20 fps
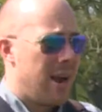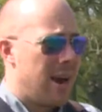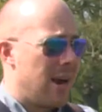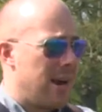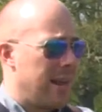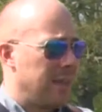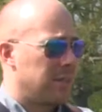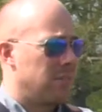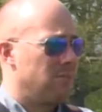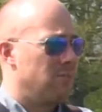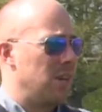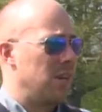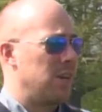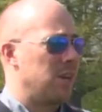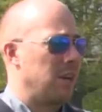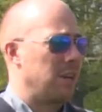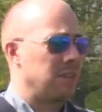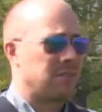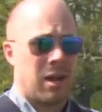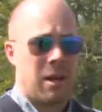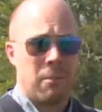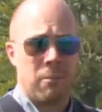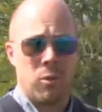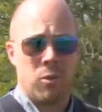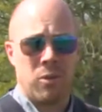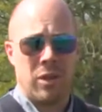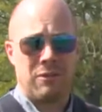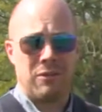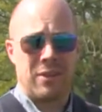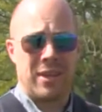And that's a really good
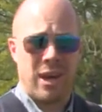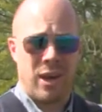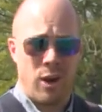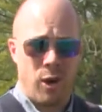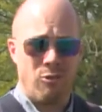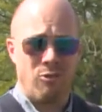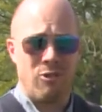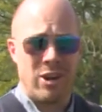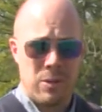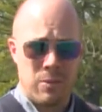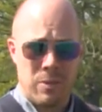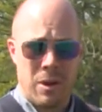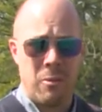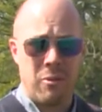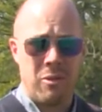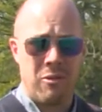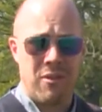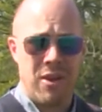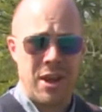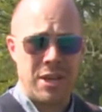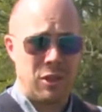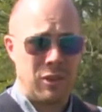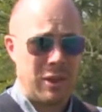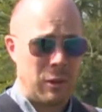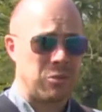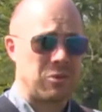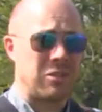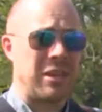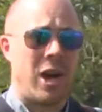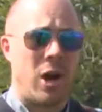example that if you get on really well with the venue,
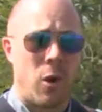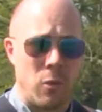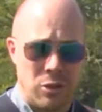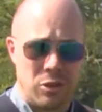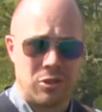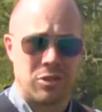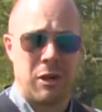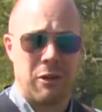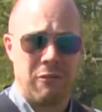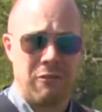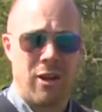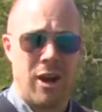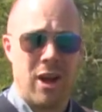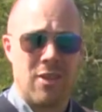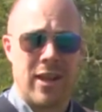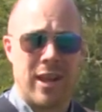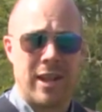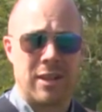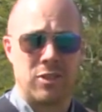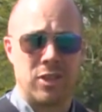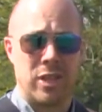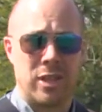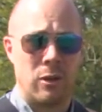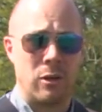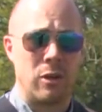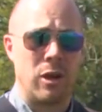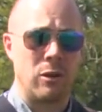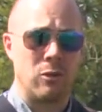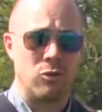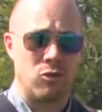they'll tell you stuff like that so you
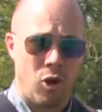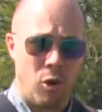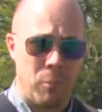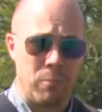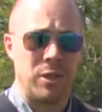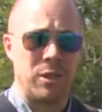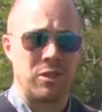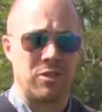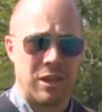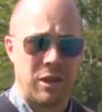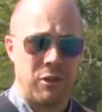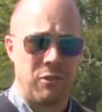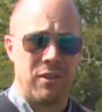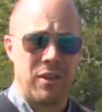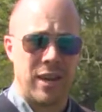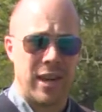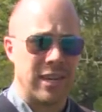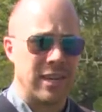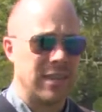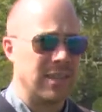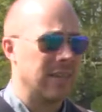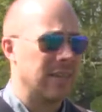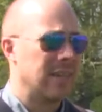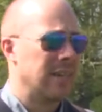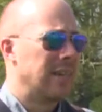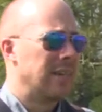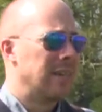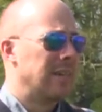don't go drop yourself in it and